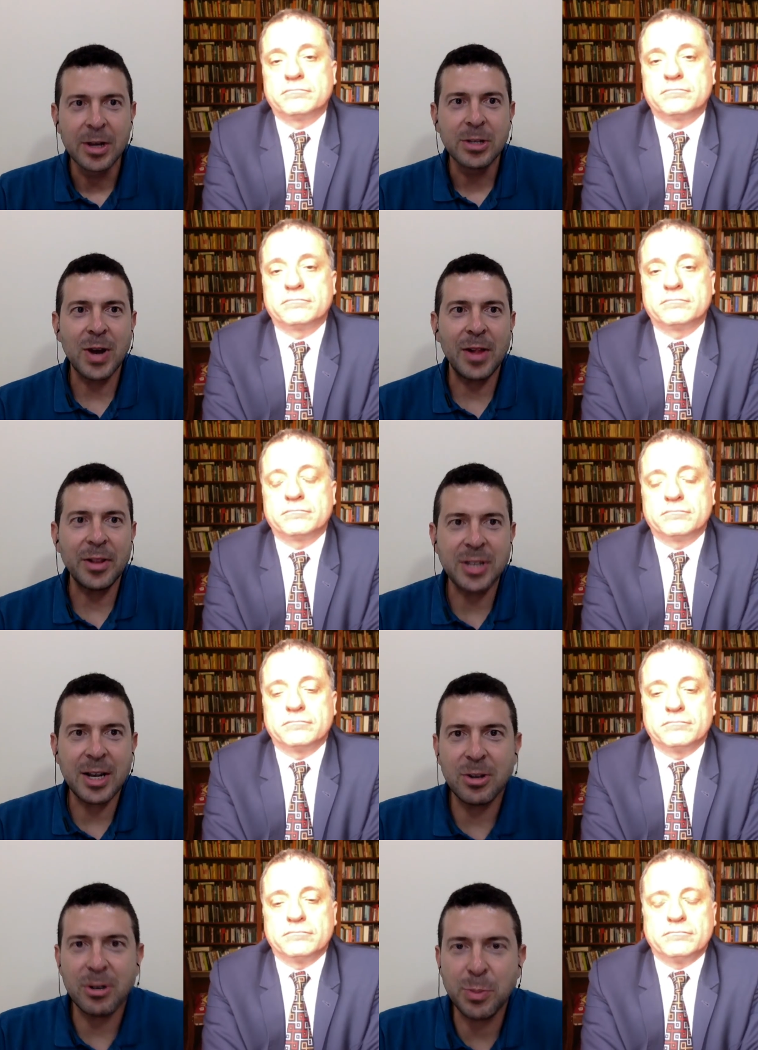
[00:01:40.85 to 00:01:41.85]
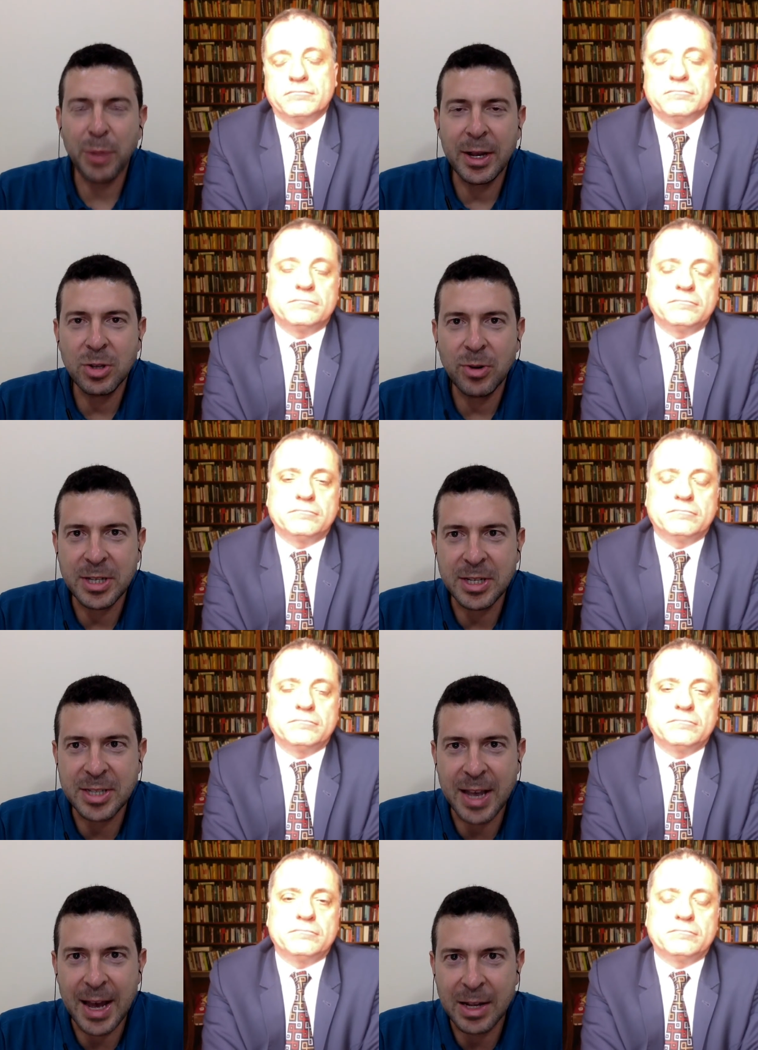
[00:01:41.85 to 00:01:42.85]
Speaker 1: So Alexander, explain to us
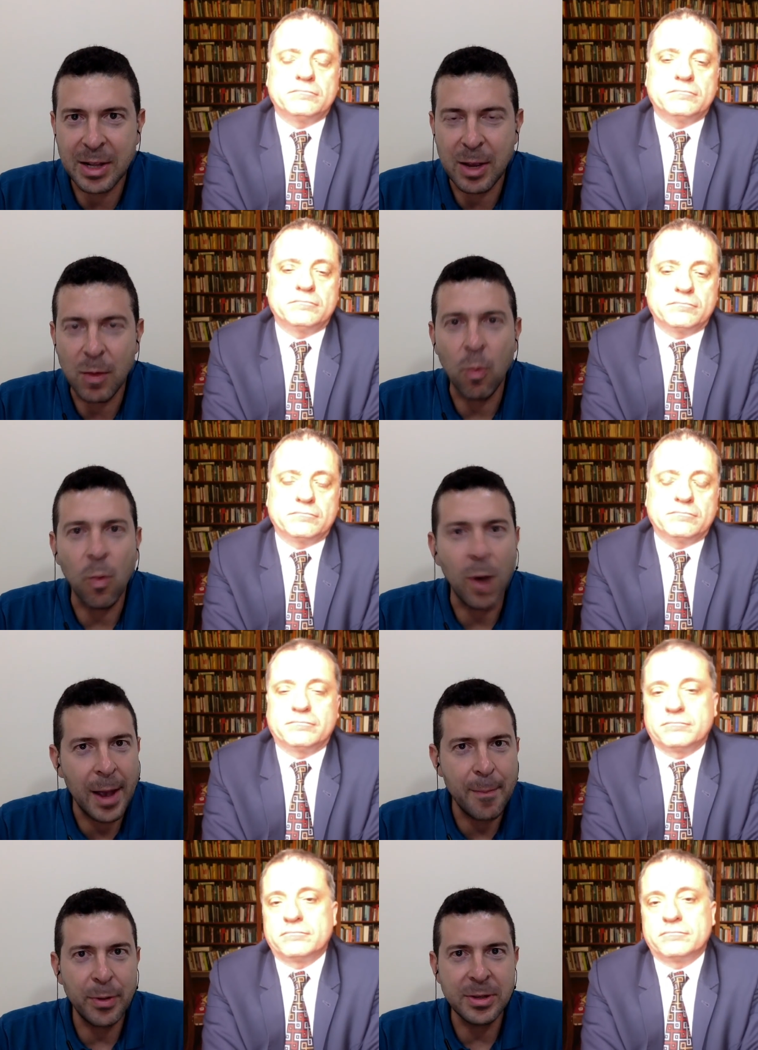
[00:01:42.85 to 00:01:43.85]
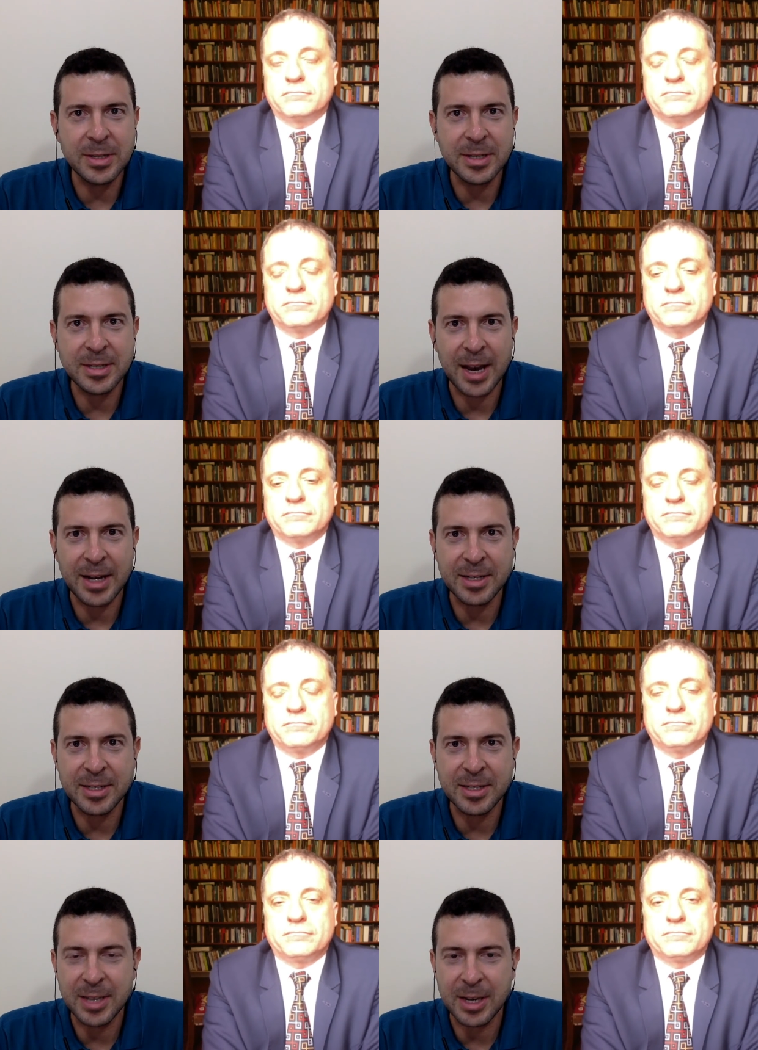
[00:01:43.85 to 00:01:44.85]
exactly why Putin decided to
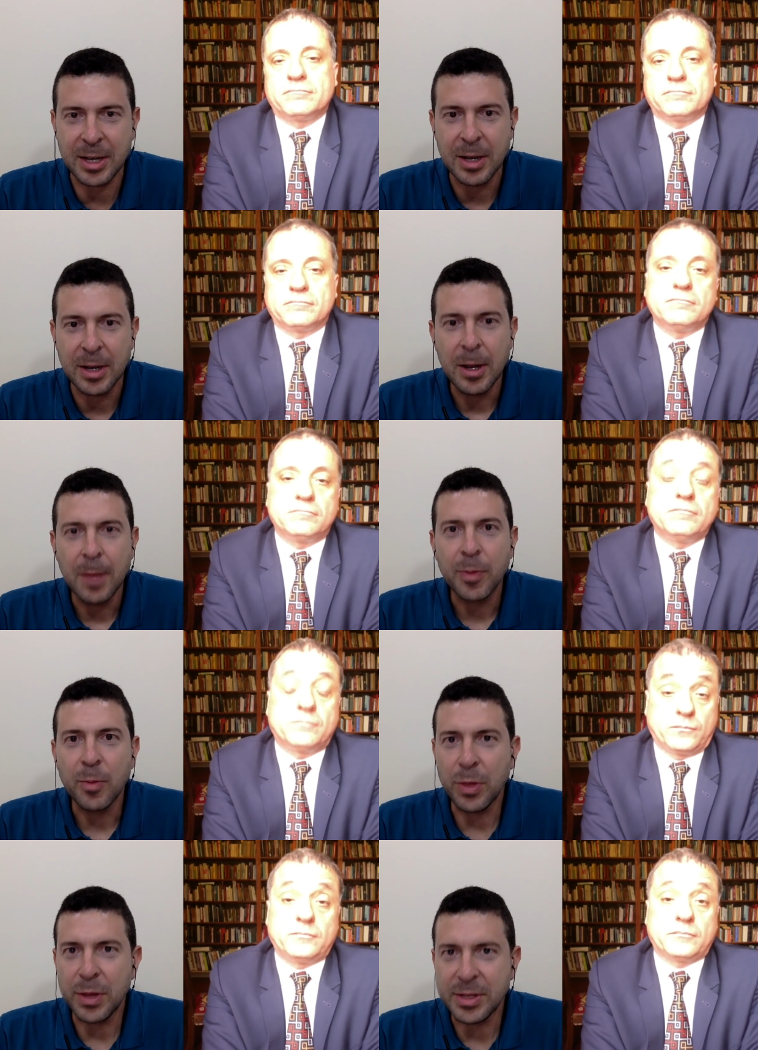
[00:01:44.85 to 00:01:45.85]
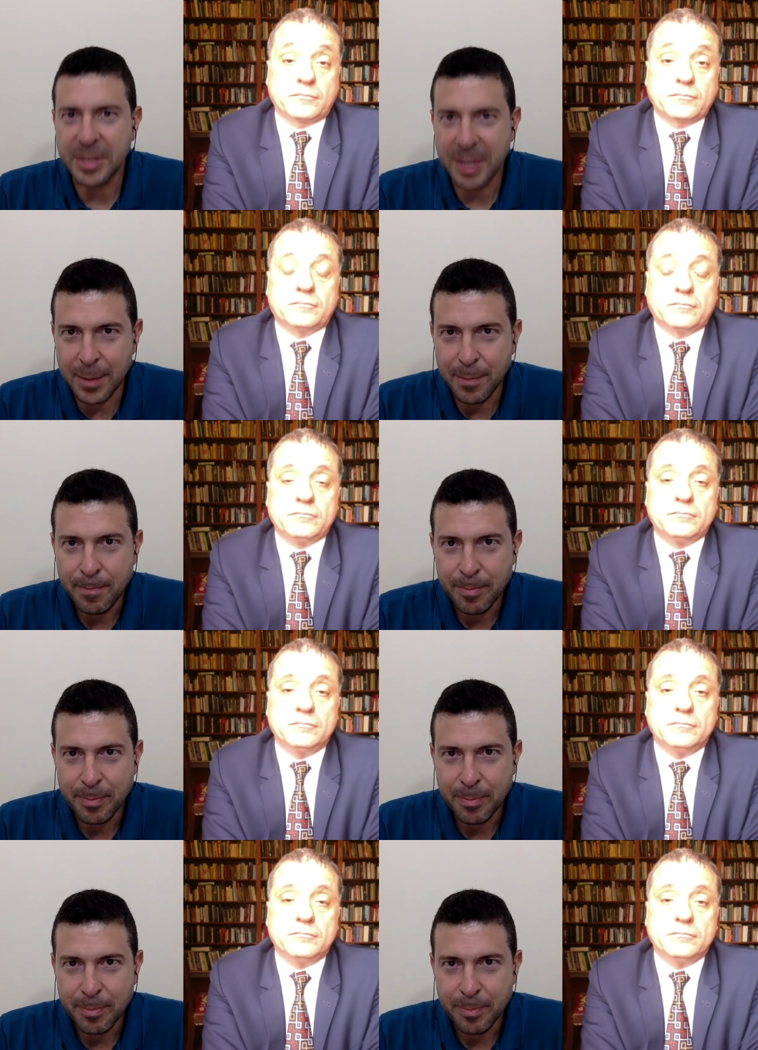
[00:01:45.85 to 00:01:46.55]
stick with his team,